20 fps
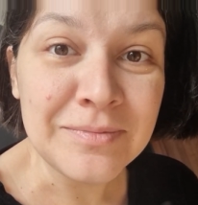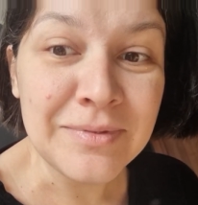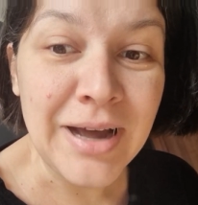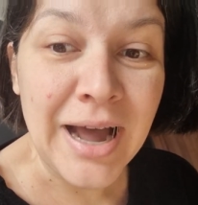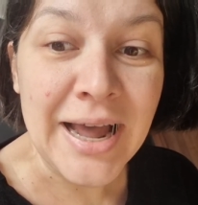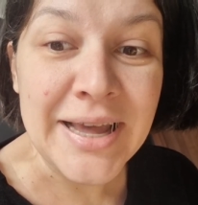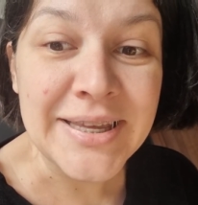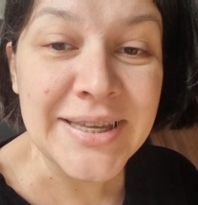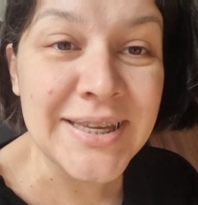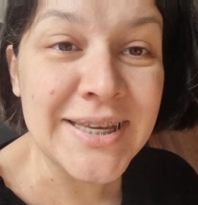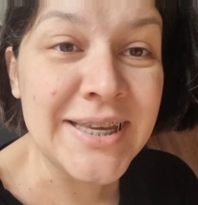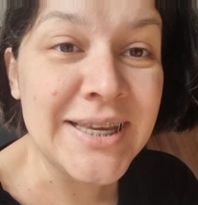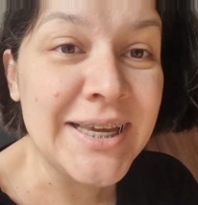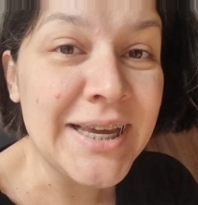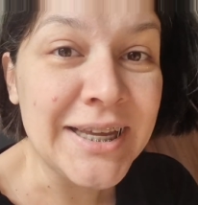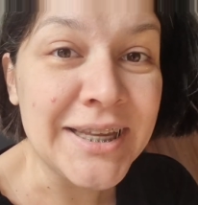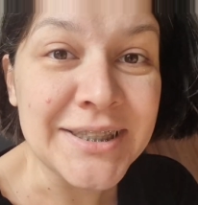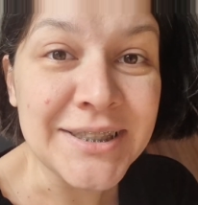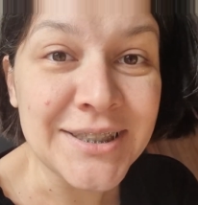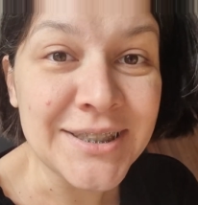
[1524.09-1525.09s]
I
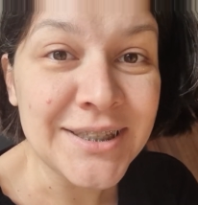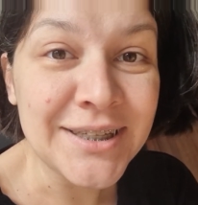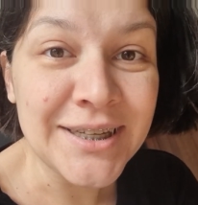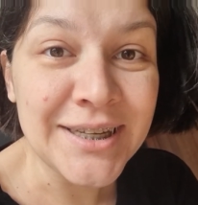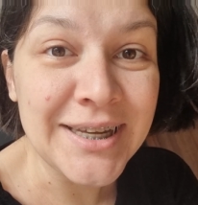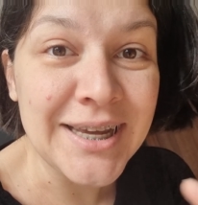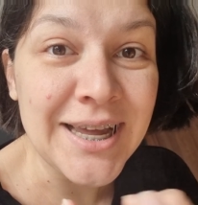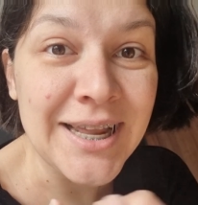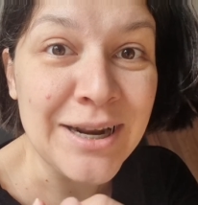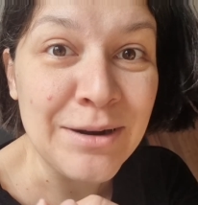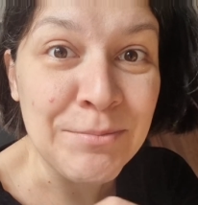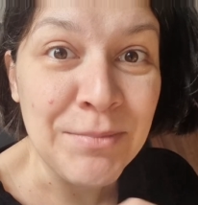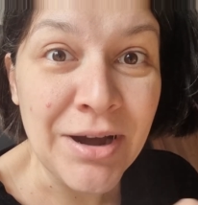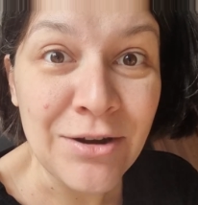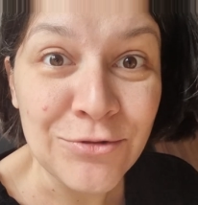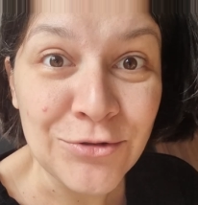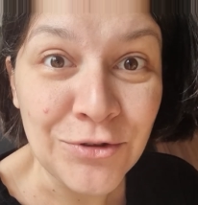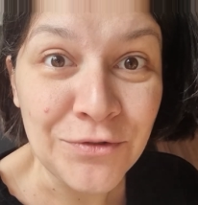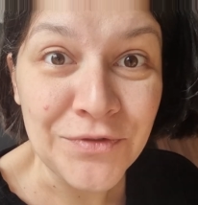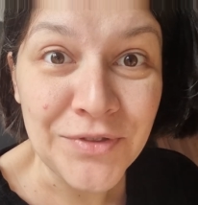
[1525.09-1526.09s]
can't get him
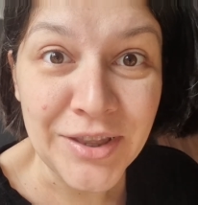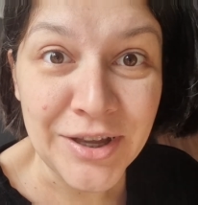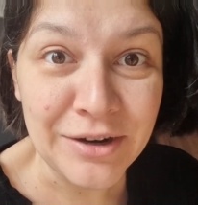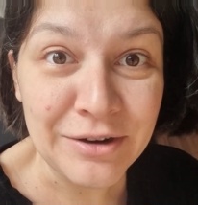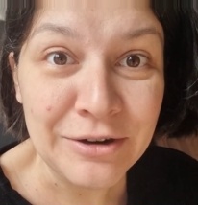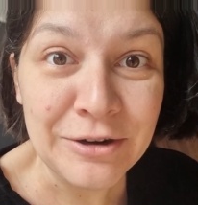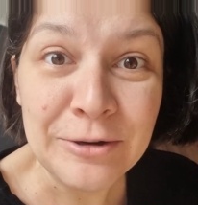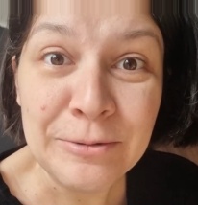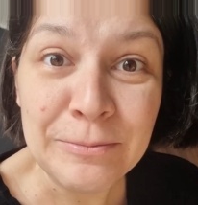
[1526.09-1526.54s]
out of there.